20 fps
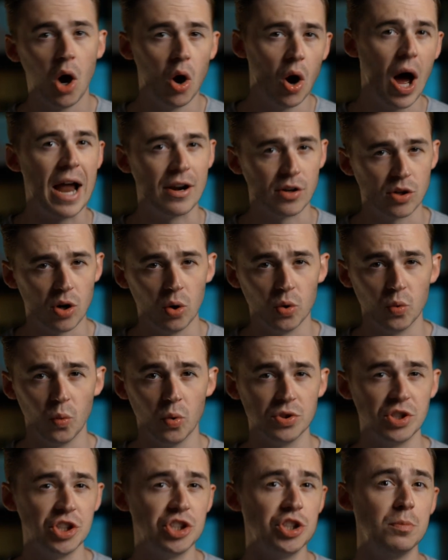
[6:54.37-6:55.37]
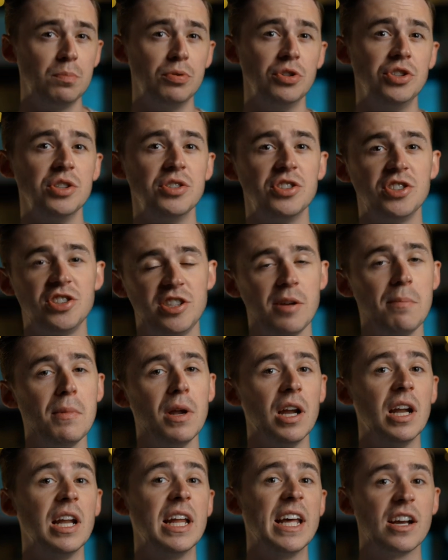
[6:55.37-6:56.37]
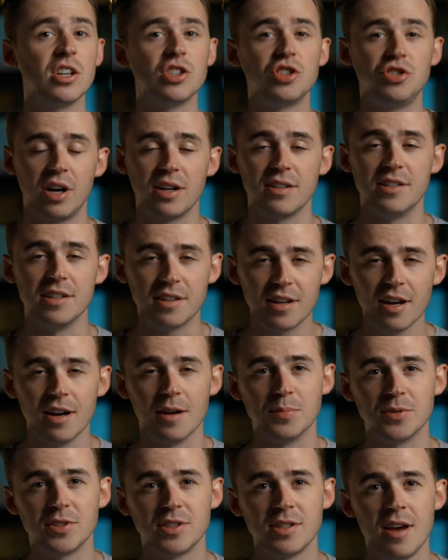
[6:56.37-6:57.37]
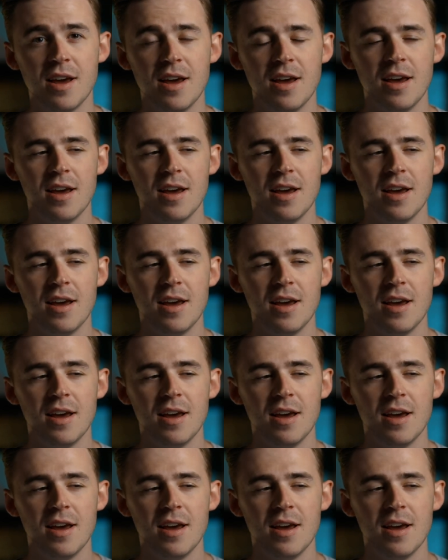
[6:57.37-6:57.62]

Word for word: hot and cold water, should produce similarly extracted cups.